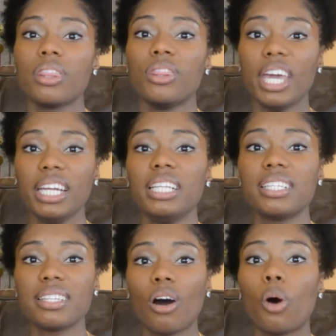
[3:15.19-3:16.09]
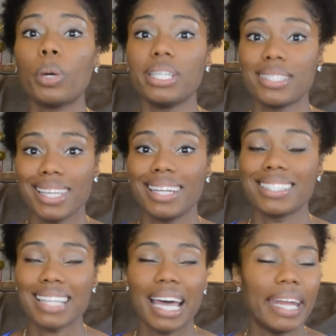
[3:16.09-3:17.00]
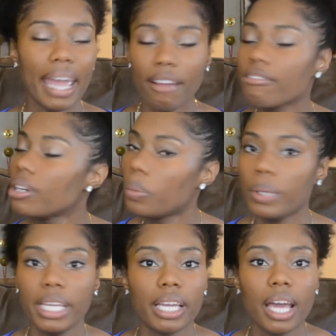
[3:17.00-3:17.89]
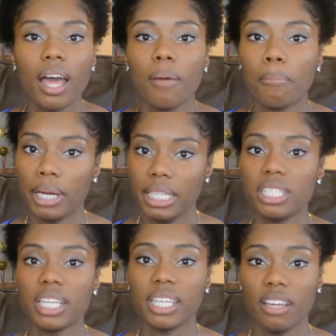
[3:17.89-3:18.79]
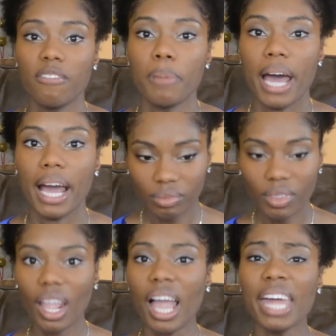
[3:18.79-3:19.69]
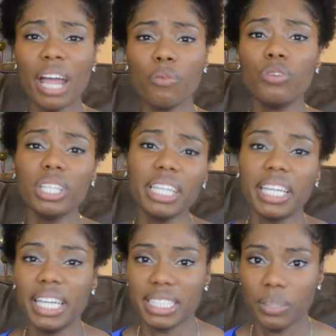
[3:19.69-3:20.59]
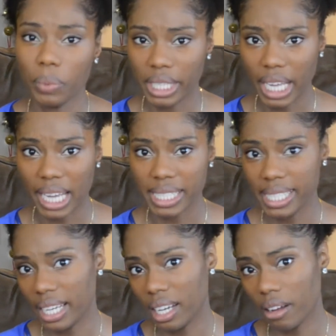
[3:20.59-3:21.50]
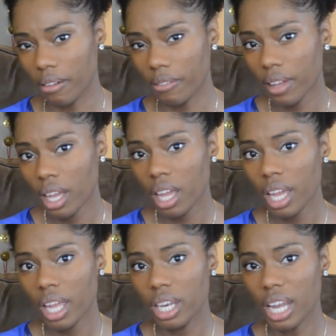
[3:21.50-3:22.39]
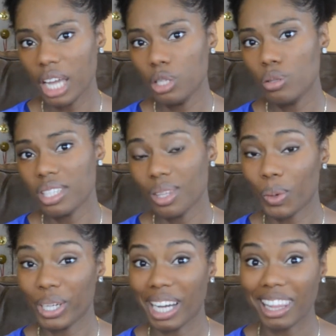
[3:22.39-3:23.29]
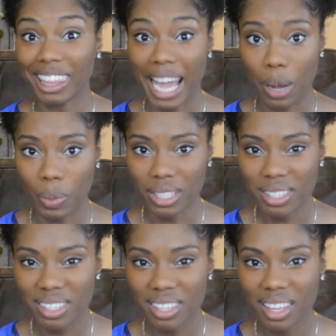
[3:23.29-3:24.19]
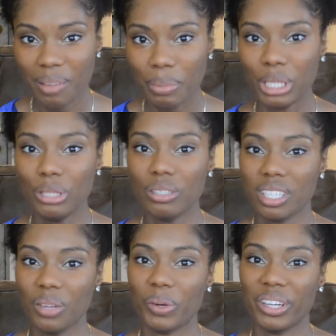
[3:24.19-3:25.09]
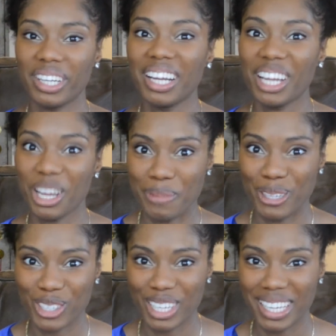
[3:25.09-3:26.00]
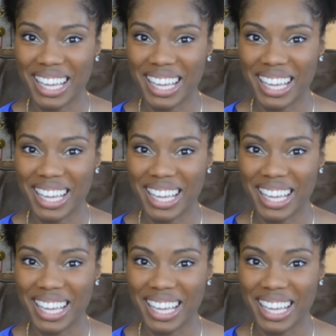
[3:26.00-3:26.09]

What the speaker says: They need to always set aside every week money to give back. And I'm really connected with the idea of not using the word allowance, but using the word commission.